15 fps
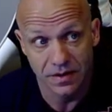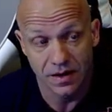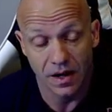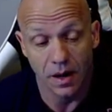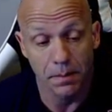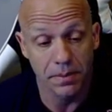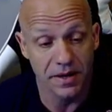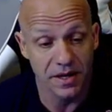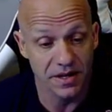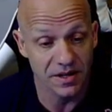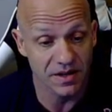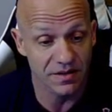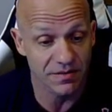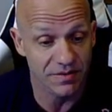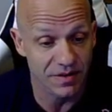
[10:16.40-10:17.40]

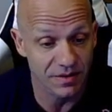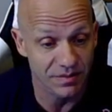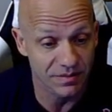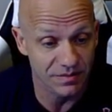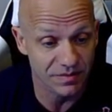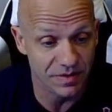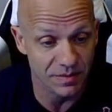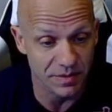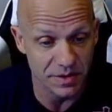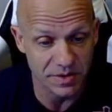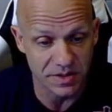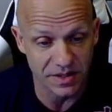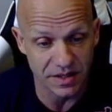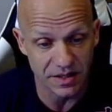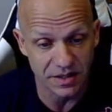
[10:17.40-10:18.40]
opinion from
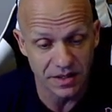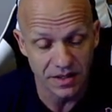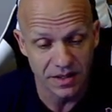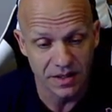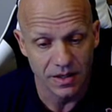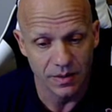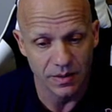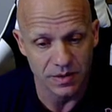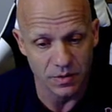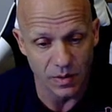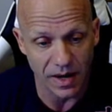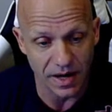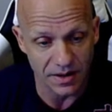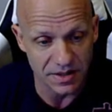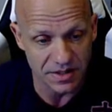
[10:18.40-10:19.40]
using it. Was,
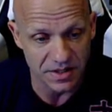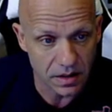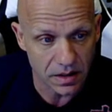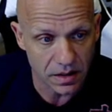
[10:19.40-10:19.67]
wow, this is...